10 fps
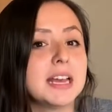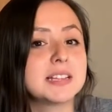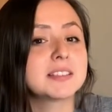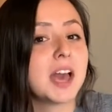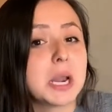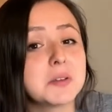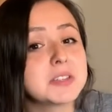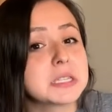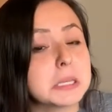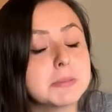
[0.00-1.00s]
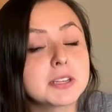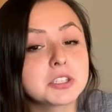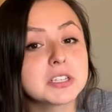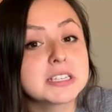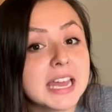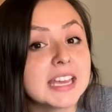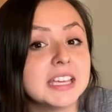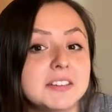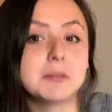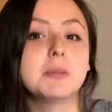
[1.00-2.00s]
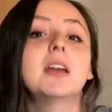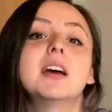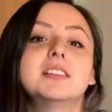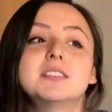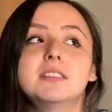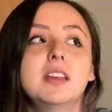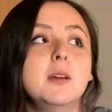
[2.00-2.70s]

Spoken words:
It's kind of a silly picture to take even because